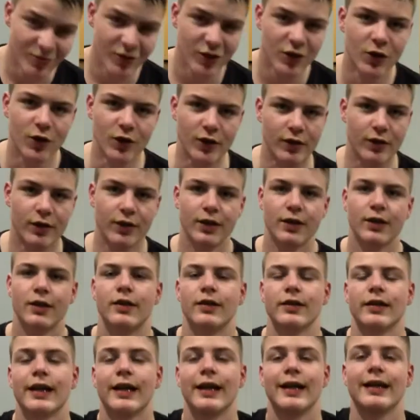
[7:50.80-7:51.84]
look,
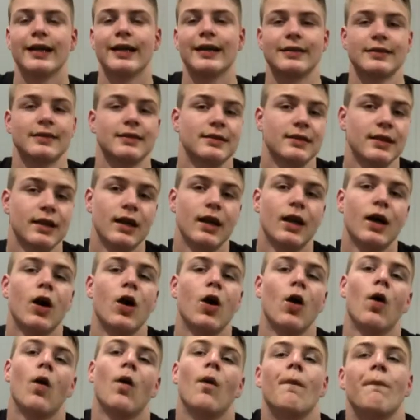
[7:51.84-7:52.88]
okay guys,
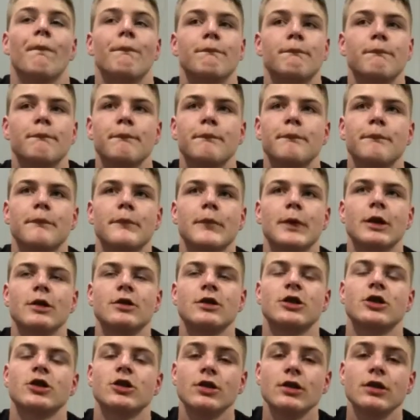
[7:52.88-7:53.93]
you
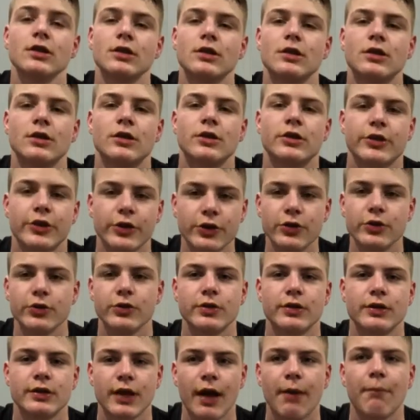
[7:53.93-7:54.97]
shouldn't do
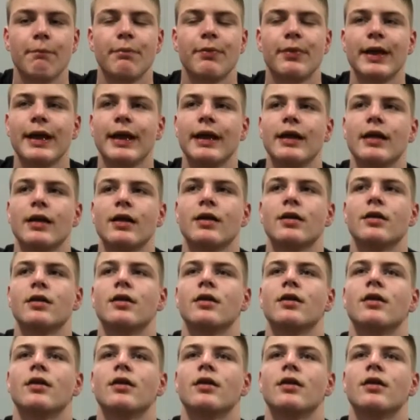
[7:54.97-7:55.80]
something